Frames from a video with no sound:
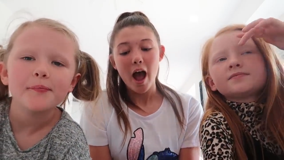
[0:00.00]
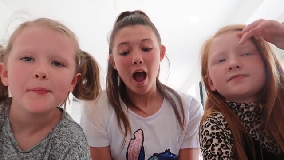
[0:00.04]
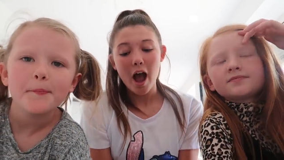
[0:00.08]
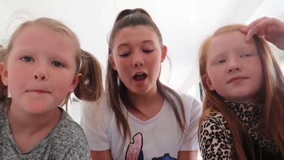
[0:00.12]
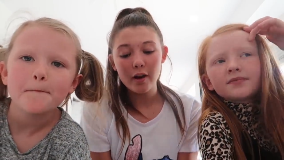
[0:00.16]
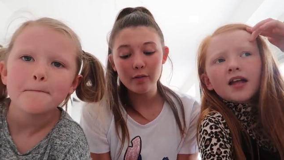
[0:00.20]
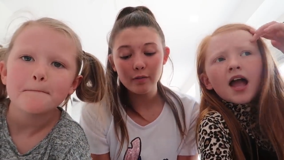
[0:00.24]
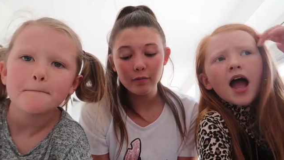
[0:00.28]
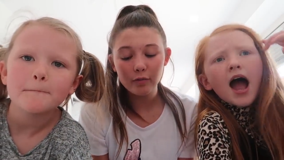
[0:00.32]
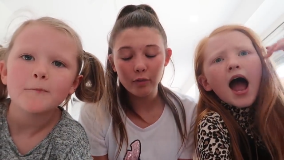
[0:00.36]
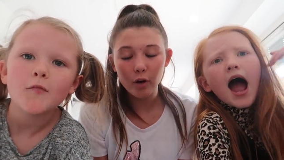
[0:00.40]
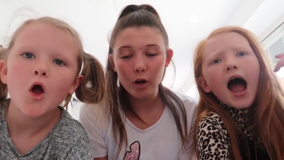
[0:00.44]

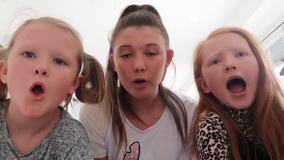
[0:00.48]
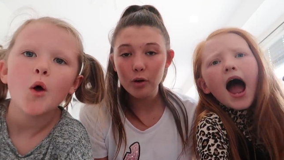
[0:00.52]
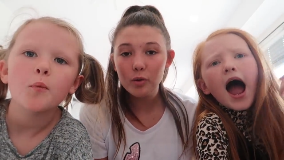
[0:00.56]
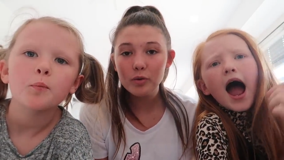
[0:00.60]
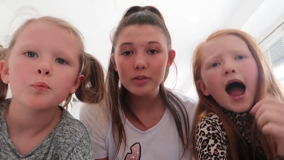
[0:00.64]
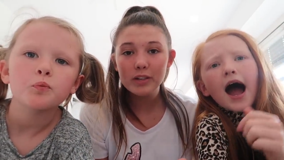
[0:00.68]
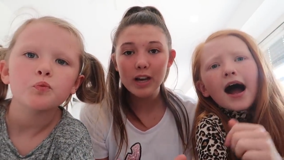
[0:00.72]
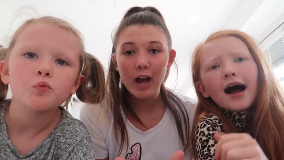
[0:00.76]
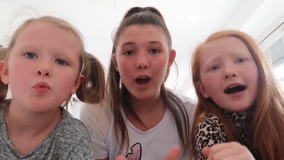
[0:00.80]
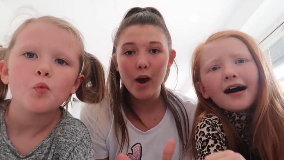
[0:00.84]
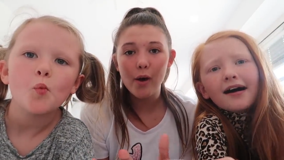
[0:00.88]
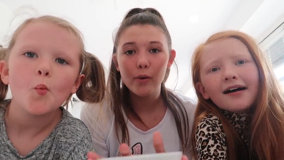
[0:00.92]
Speaker 1: I
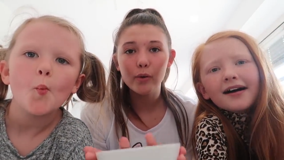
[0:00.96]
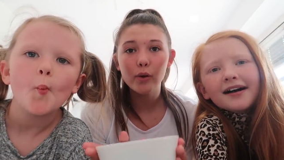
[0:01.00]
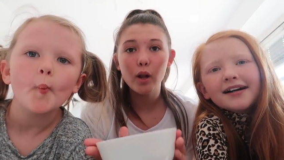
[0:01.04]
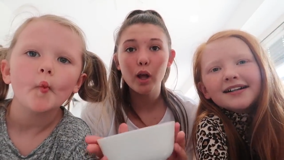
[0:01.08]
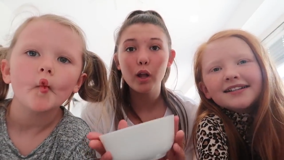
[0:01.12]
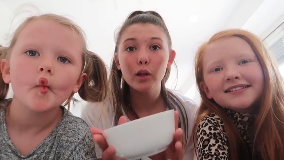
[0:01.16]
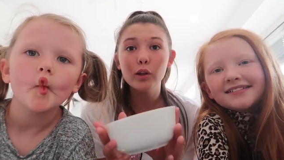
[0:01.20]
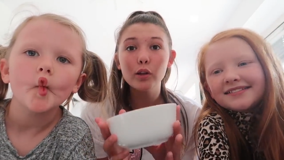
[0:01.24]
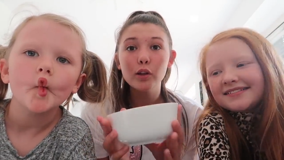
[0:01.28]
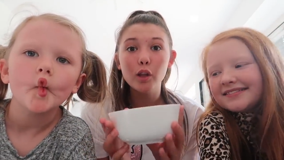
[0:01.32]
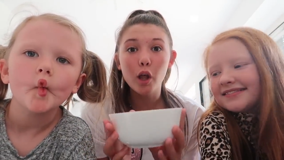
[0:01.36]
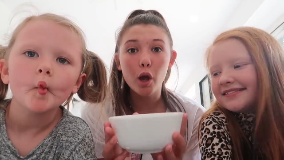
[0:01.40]
wrote down
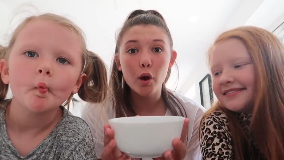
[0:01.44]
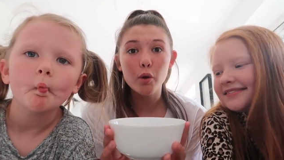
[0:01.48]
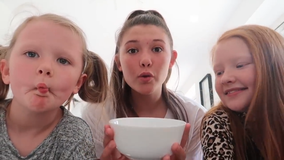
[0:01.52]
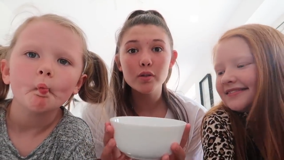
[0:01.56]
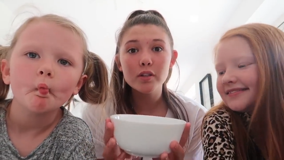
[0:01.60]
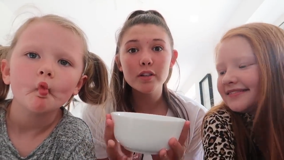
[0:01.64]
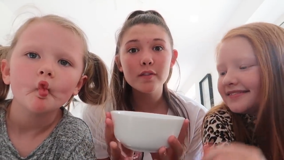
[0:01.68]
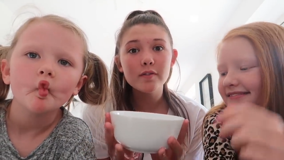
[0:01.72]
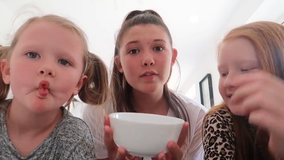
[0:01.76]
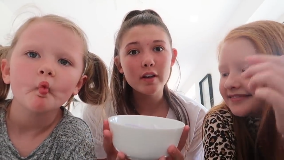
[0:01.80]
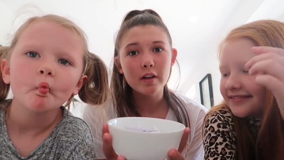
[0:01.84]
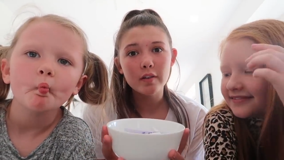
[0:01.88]

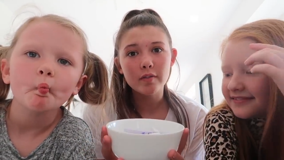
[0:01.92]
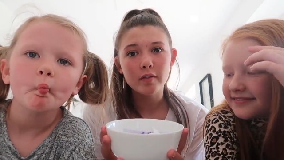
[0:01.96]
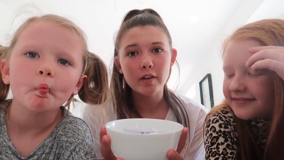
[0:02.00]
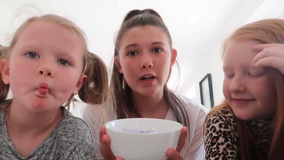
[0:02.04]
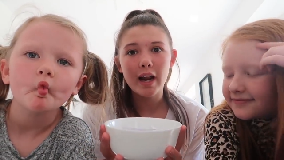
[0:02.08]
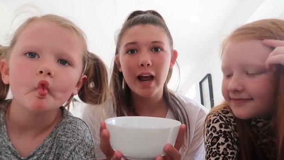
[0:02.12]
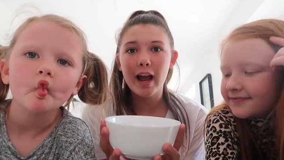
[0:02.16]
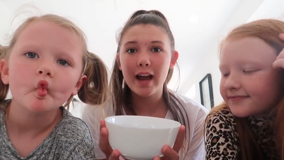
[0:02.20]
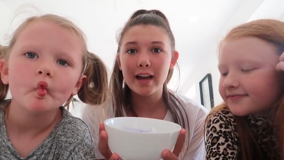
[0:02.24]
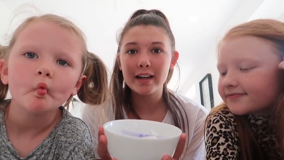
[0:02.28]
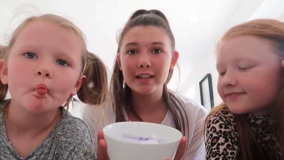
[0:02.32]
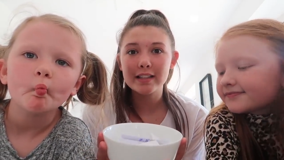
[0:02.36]
loads of
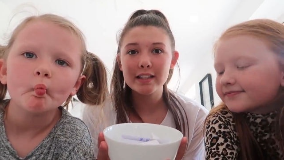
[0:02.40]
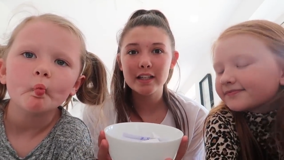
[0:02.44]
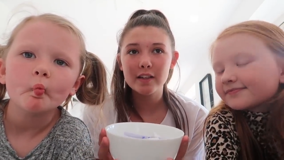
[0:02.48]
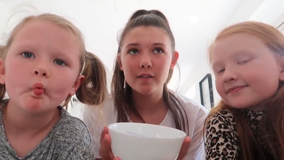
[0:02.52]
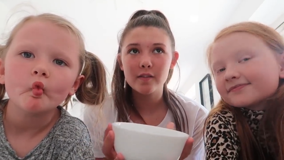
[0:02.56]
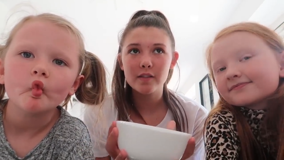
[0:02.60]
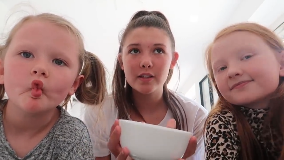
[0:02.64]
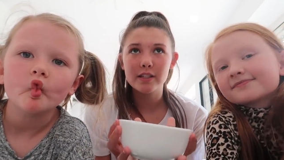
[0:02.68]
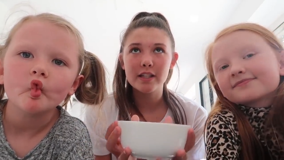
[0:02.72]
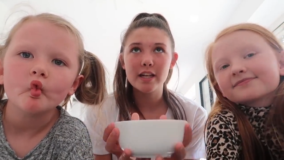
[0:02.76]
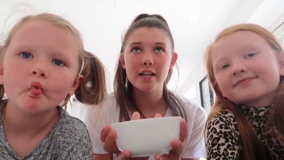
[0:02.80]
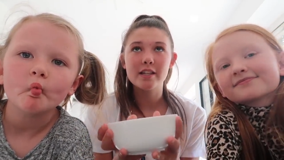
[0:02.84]
different
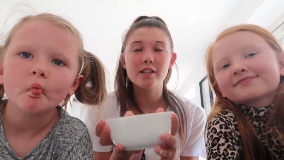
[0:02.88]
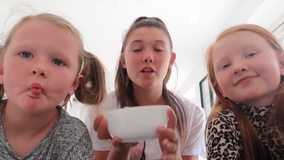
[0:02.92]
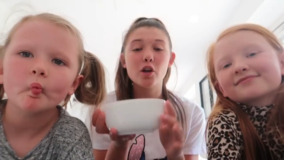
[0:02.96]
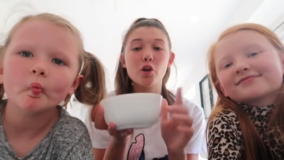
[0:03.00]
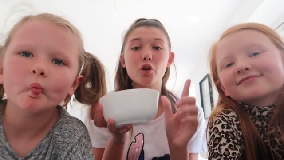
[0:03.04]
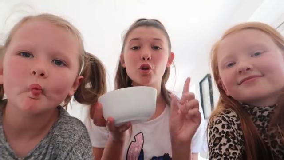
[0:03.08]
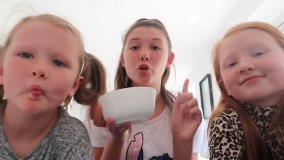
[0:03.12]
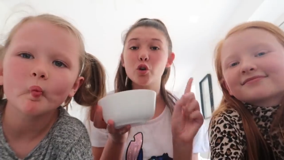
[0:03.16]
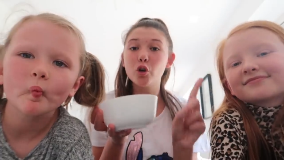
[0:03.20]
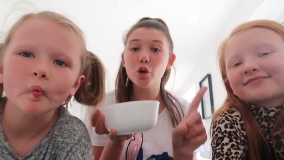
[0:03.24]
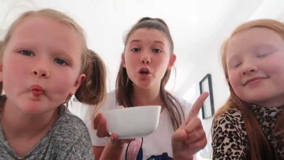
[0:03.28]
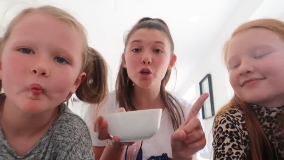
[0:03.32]
activities,
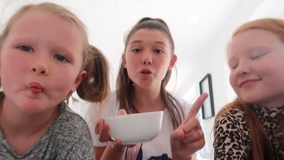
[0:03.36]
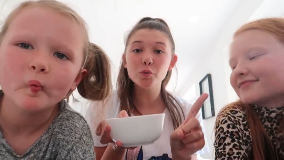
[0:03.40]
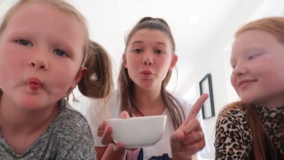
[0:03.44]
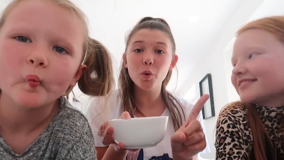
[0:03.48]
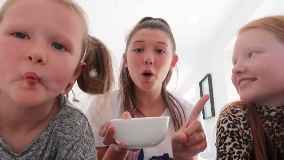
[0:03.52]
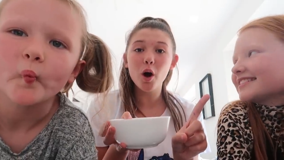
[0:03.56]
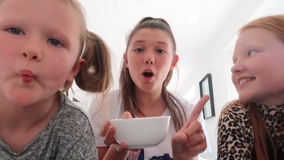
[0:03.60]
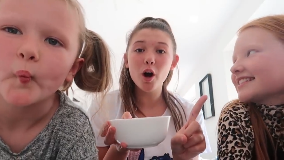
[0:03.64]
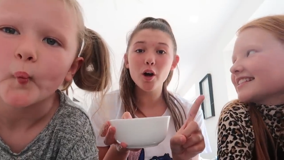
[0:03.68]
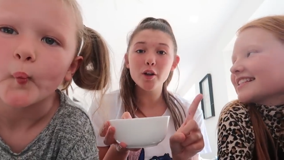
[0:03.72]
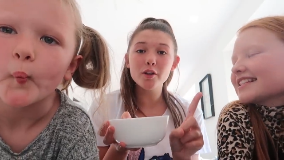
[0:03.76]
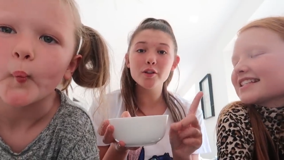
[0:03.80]
good
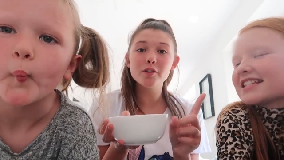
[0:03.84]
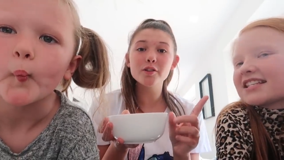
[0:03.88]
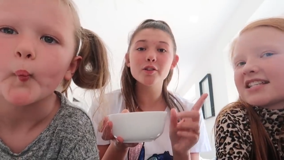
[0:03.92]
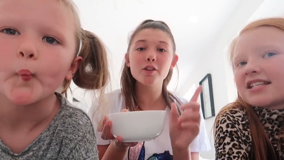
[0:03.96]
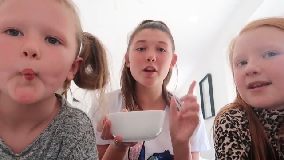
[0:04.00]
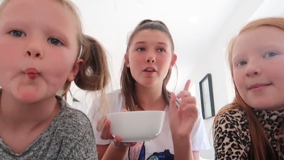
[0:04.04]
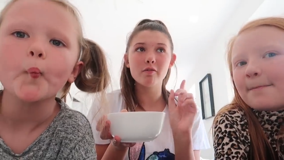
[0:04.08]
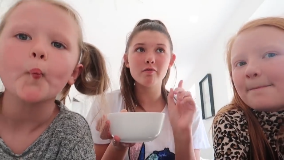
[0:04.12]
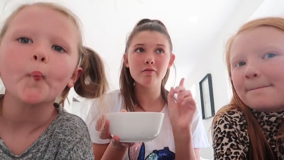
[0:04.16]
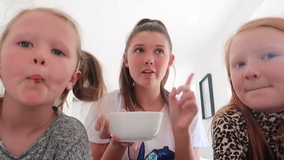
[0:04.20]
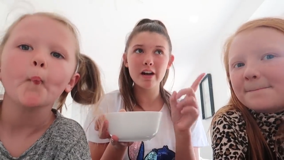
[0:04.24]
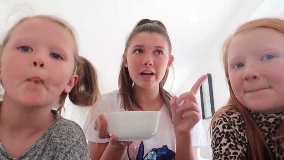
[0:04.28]

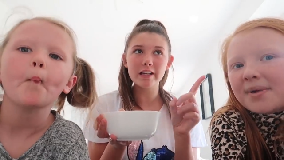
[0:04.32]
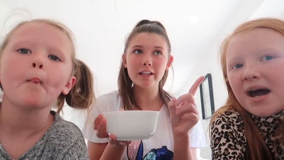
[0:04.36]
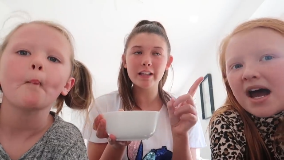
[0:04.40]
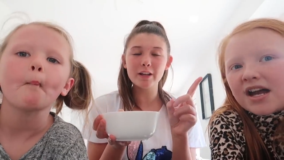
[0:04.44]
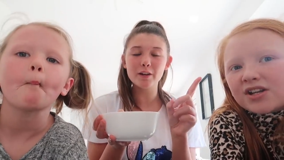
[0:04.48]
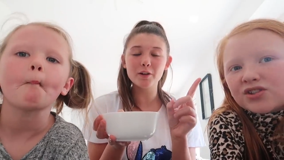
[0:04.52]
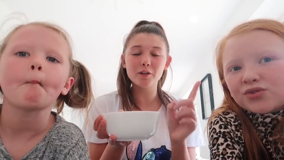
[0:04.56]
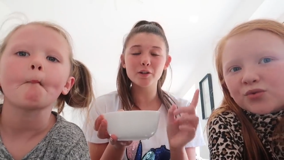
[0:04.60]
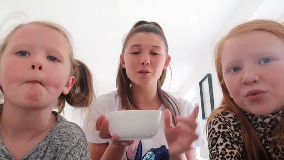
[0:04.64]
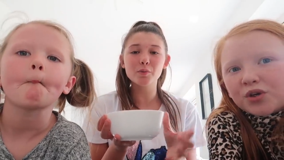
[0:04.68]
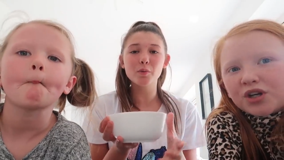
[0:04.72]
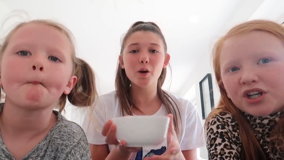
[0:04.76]
ones,
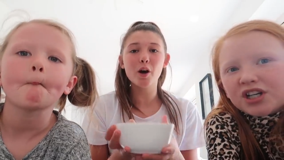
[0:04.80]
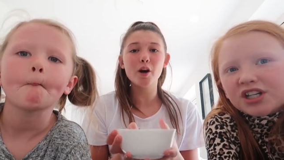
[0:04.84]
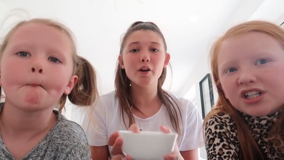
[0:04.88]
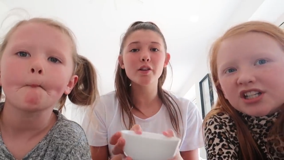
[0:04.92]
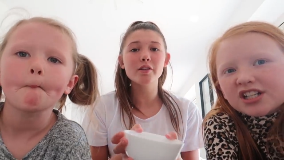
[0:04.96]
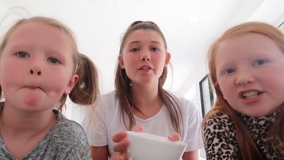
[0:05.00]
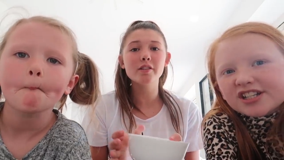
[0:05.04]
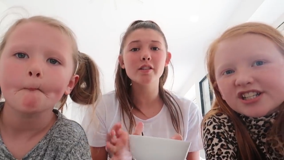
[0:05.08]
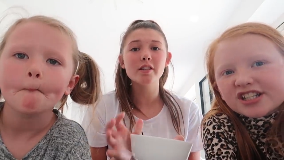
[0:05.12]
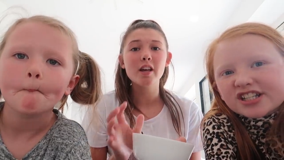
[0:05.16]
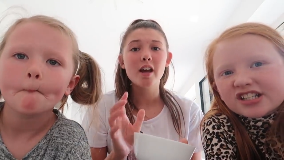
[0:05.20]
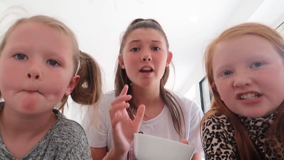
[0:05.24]
really good
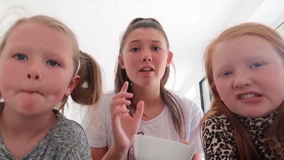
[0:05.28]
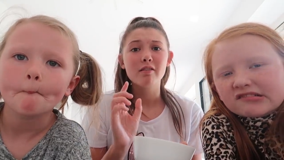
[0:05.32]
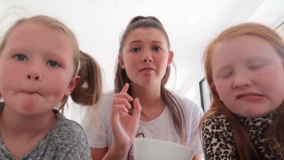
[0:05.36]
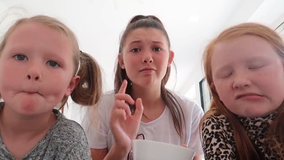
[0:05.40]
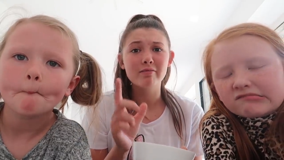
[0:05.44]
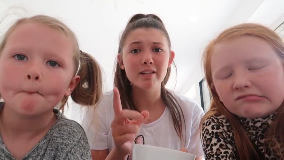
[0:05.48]
ones,